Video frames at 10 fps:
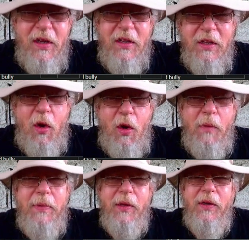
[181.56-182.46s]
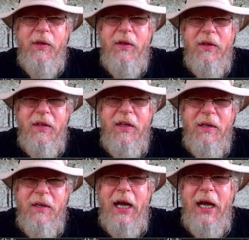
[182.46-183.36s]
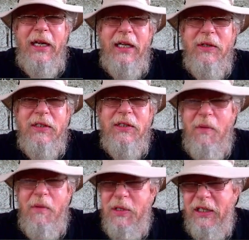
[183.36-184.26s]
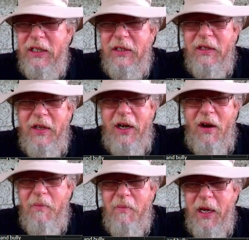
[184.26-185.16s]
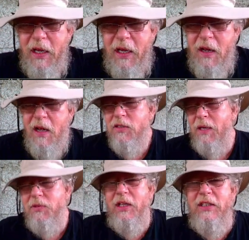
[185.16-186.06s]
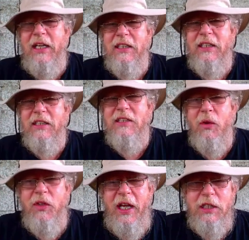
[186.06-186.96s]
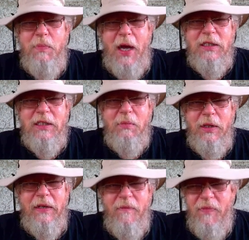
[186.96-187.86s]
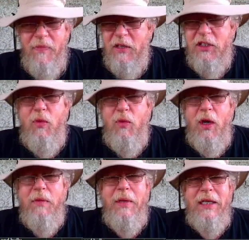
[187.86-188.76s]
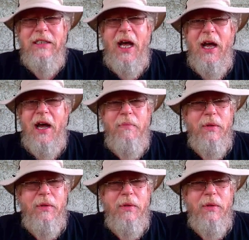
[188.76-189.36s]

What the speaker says: the more people are buying into his garbage than they are, maybe. So I'm starting to think that this whole thing is possibly just one big psyop.